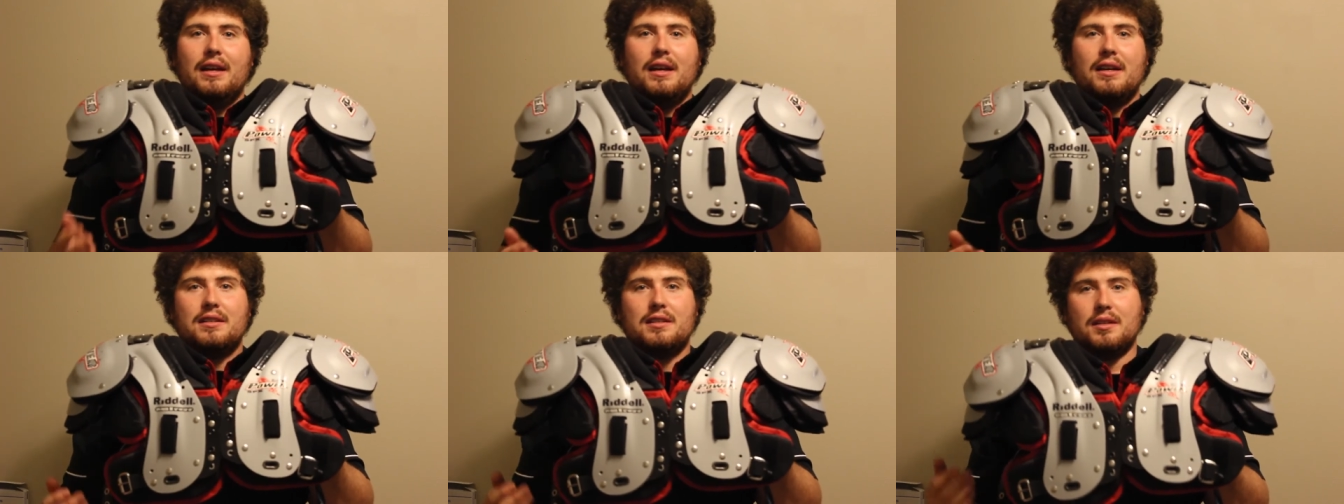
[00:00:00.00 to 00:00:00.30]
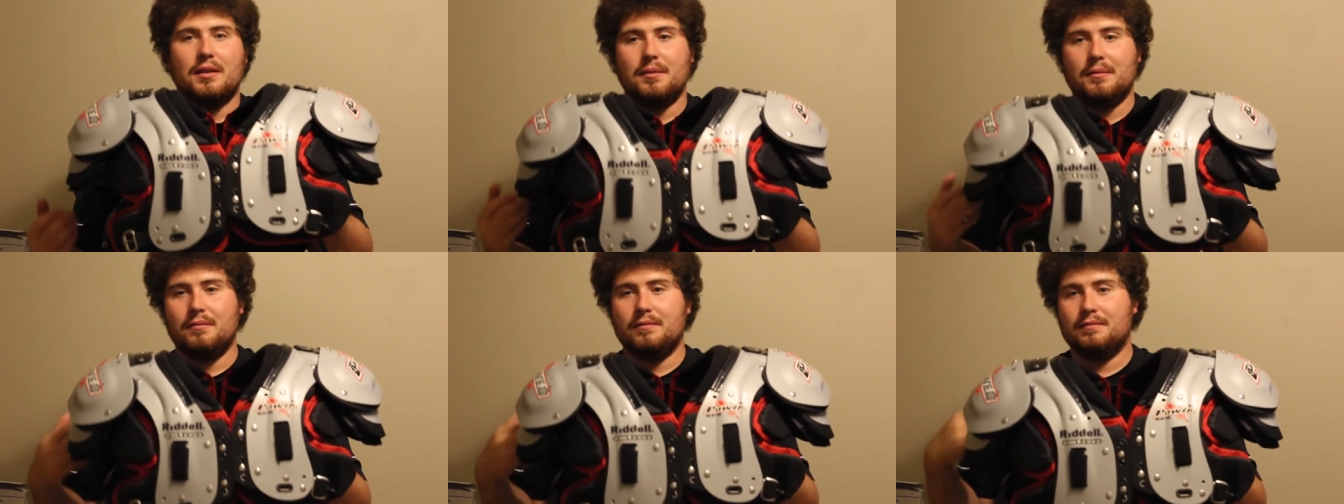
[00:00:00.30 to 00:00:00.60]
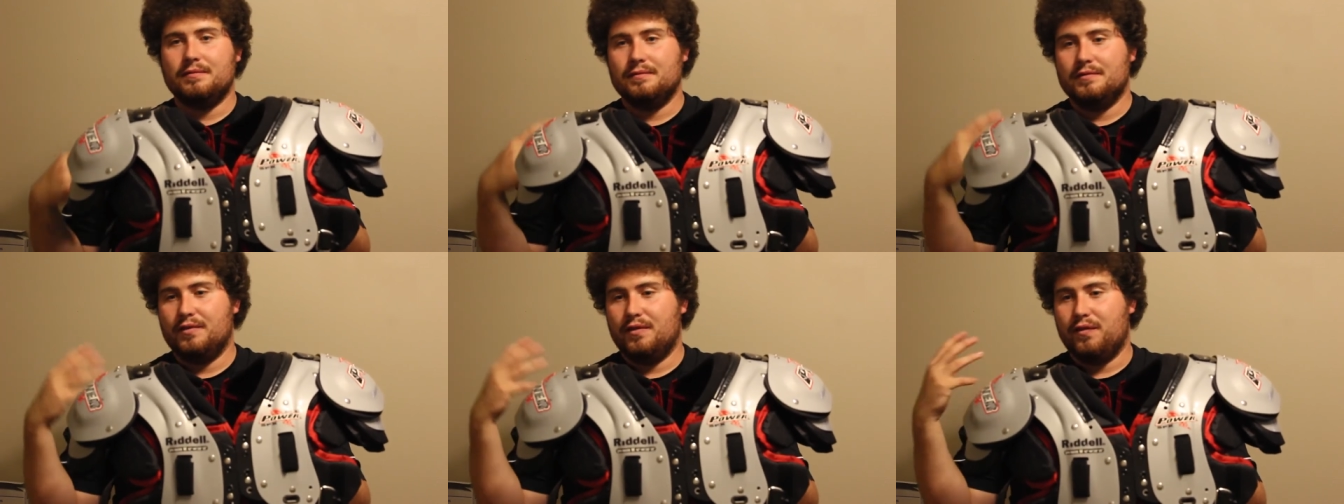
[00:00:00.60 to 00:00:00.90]

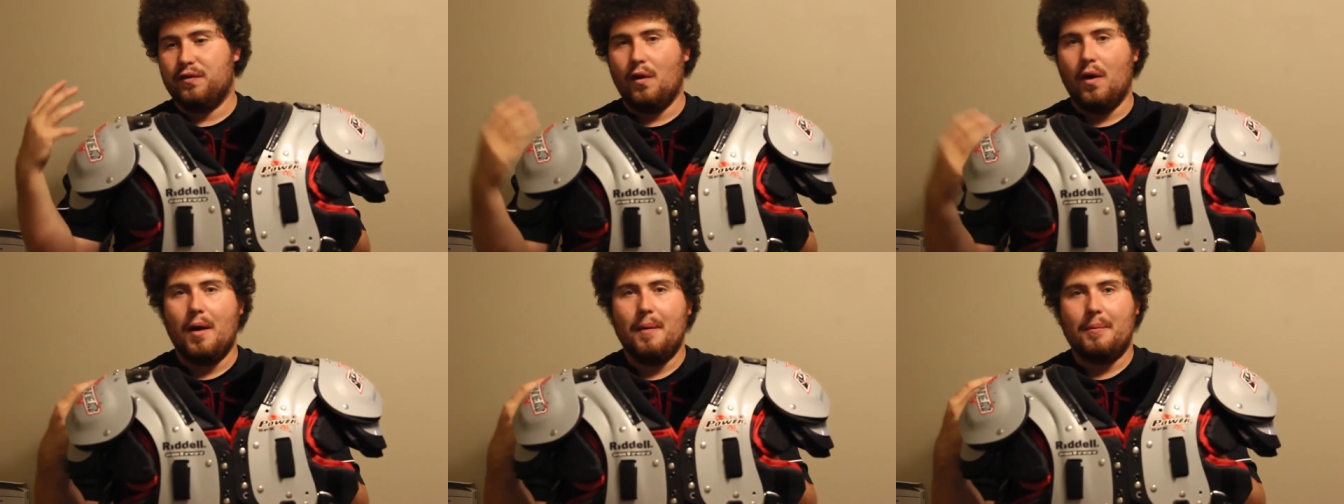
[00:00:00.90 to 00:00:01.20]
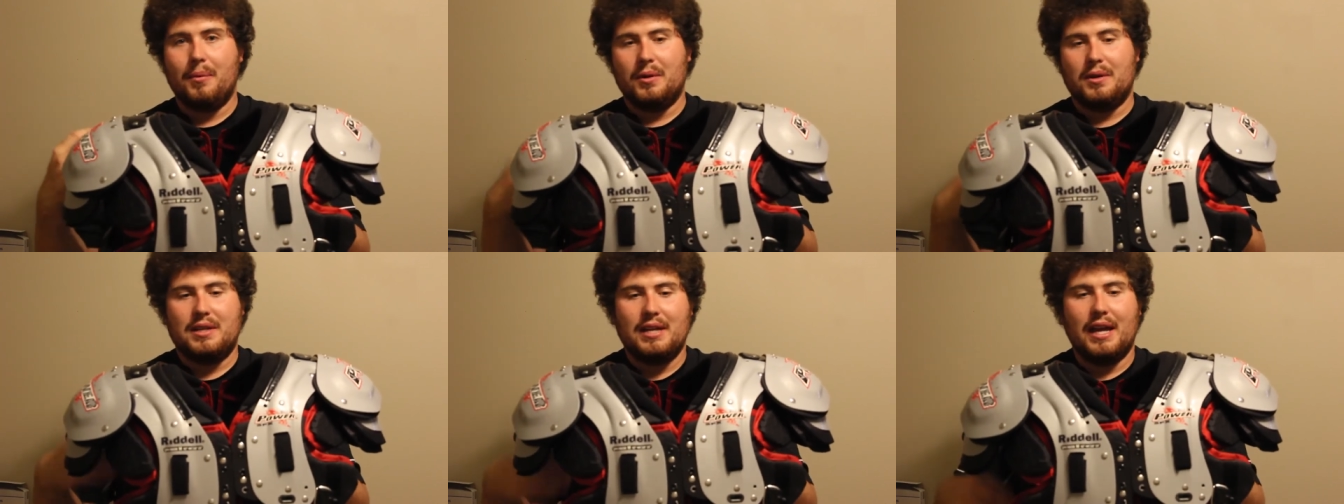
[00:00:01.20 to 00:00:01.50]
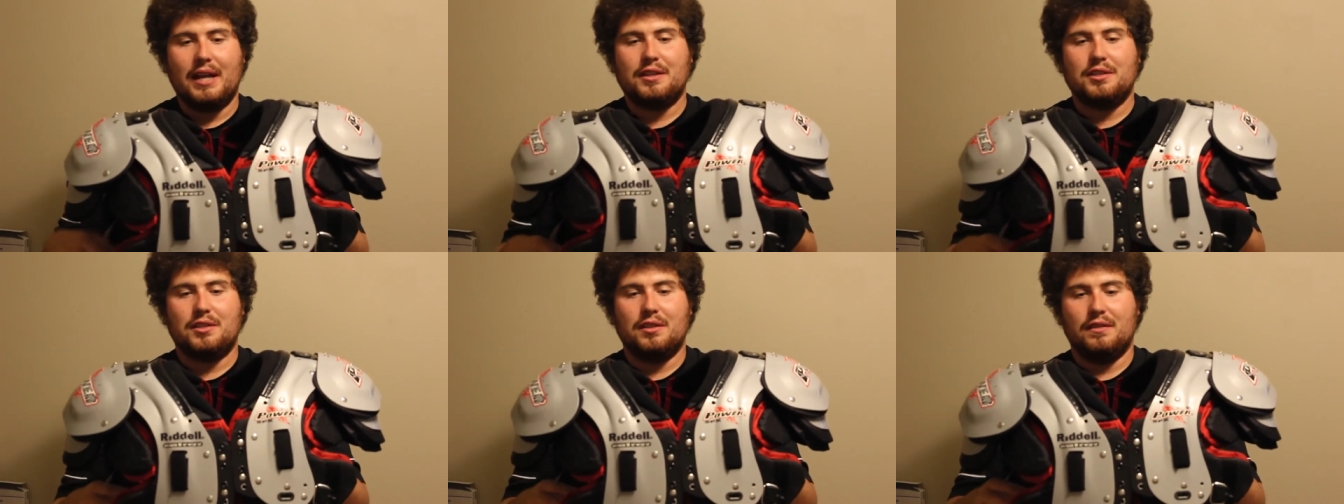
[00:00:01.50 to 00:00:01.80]
some front
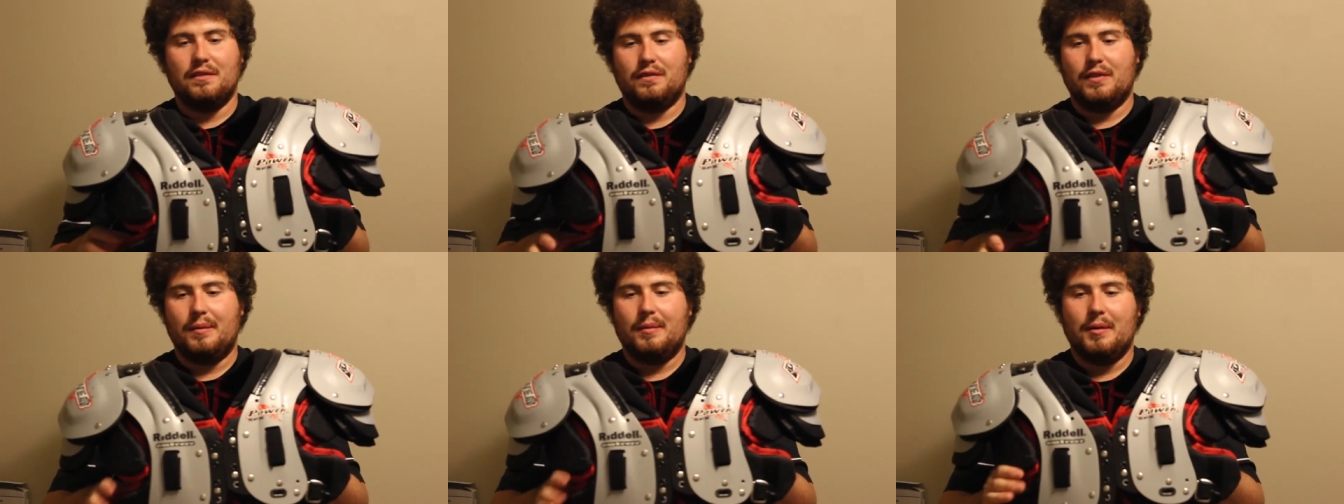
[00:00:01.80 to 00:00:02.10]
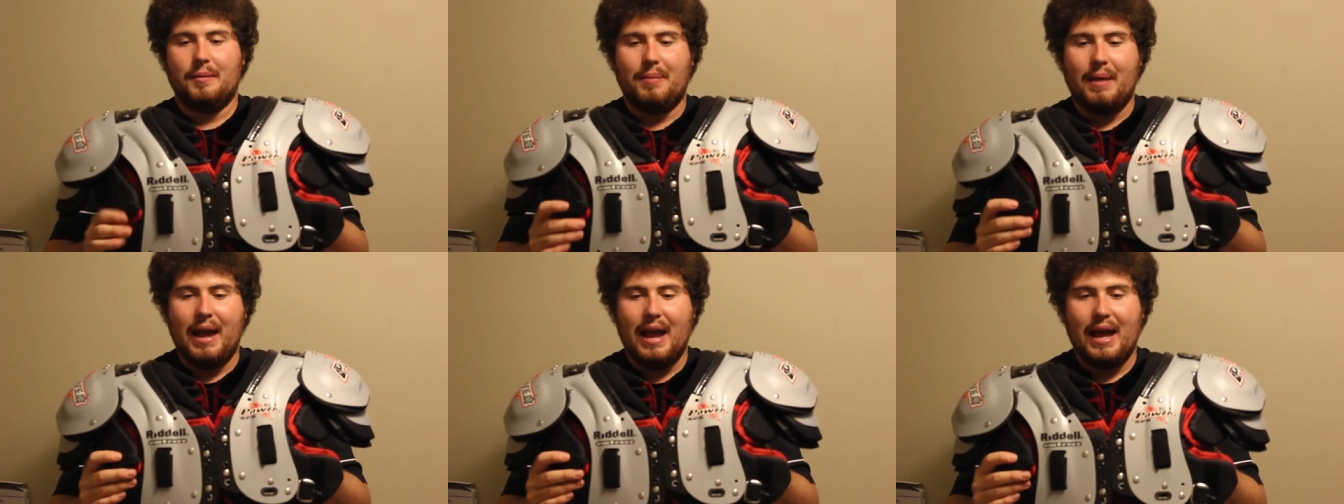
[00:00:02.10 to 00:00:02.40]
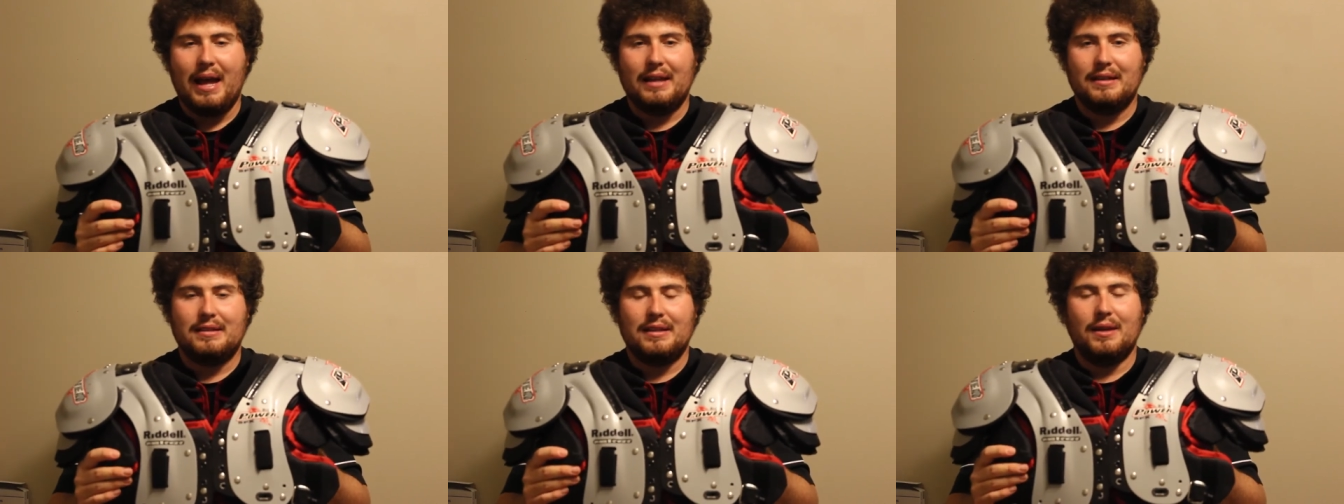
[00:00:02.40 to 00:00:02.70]
protection from your
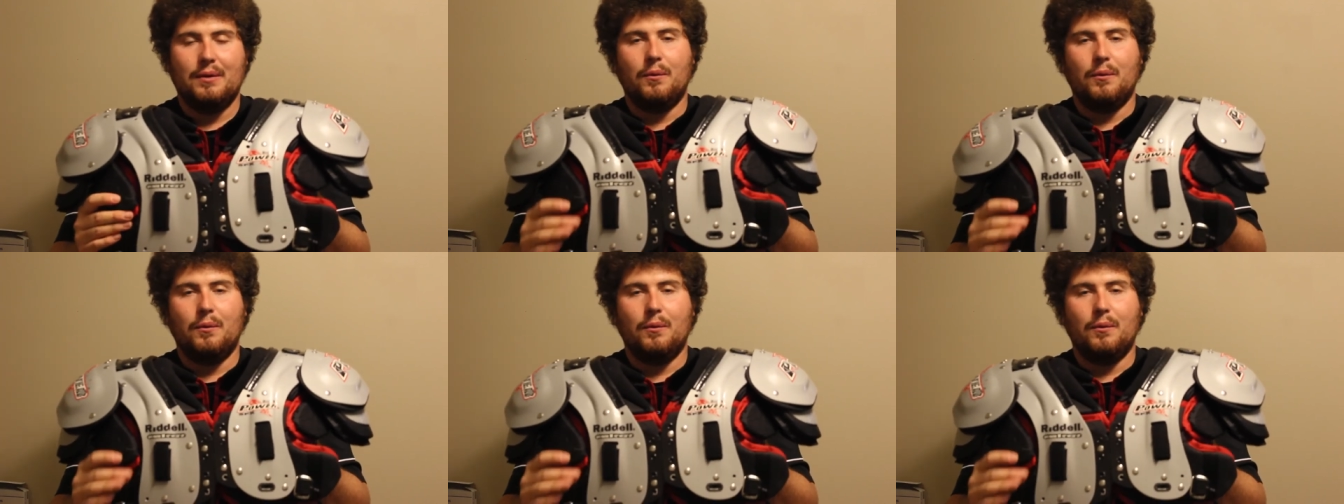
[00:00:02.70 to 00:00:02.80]
pads.